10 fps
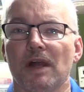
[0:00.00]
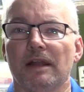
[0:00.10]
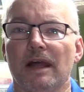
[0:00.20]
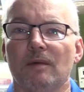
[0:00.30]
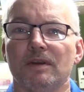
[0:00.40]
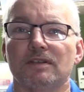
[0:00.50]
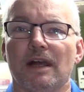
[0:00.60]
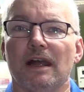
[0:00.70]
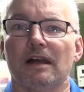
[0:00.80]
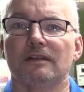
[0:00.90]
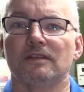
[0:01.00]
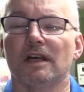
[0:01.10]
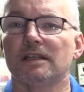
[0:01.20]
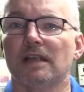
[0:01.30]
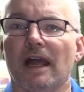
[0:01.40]
allow me to have
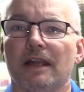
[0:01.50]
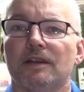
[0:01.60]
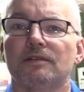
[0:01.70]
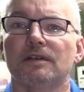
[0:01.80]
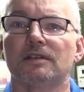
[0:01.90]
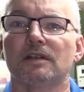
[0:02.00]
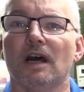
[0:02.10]
nice accurate